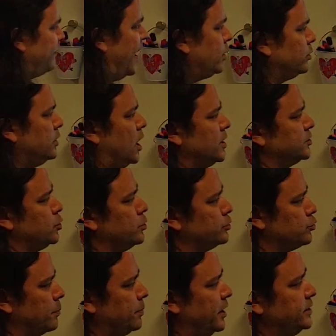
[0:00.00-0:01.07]
fountain nozzle
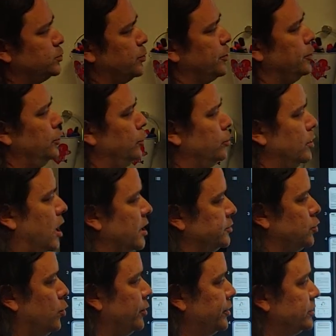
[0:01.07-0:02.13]
is replaced with a new
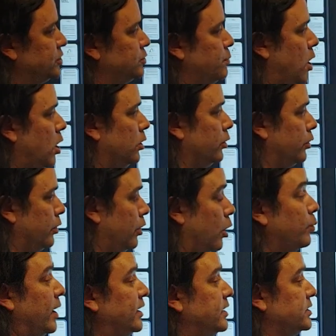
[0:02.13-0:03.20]
nozzle with a
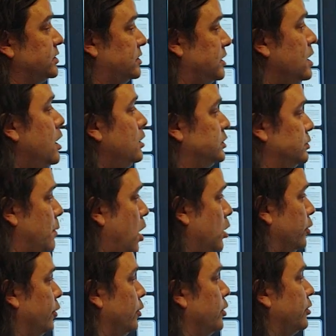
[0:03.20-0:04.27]
radius
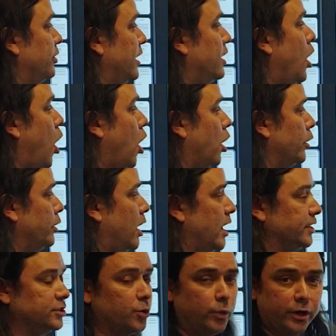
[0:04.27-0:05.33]
smaller than R
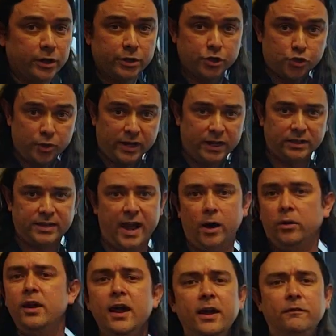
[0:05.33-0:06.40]
naught, so we're going to shrink it
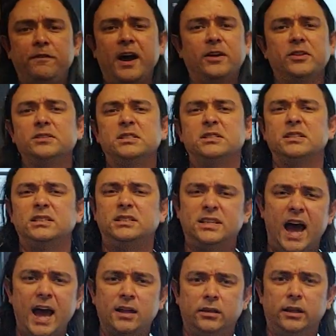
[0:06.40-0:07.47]
down. In fact, this is
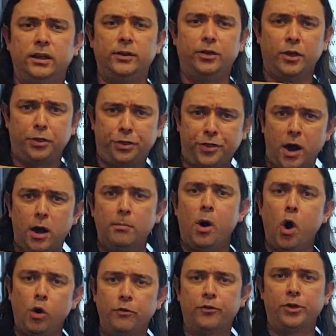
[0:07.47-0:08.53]
exactly the thumb
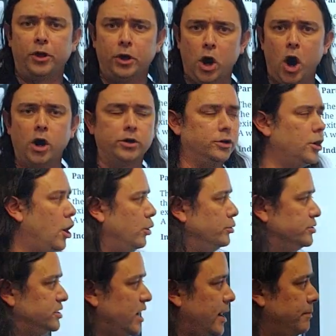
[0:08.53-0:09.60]
over the garden
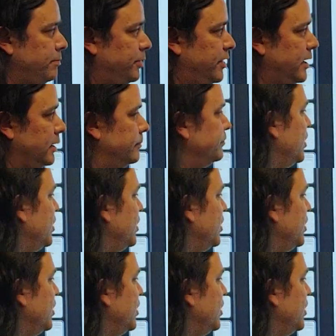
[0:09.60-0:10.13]
hose type thing.